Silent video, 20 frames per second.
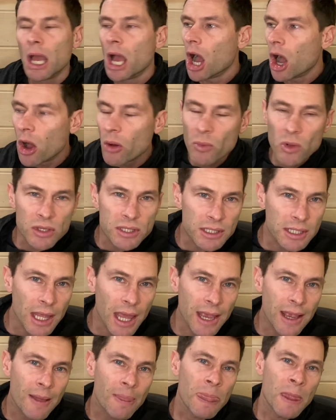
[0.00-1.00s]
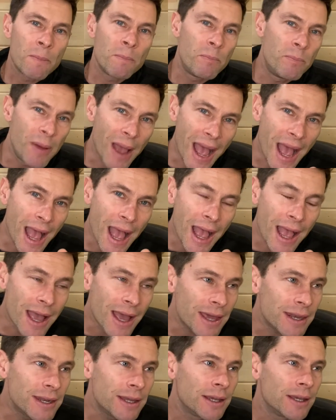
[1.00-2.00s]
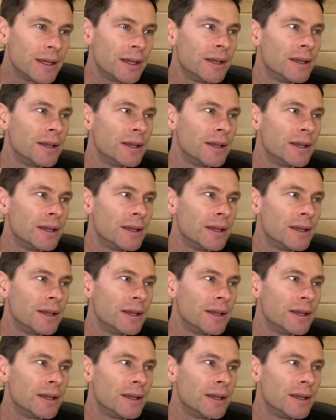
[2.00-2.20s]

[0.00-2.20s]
Almost like bad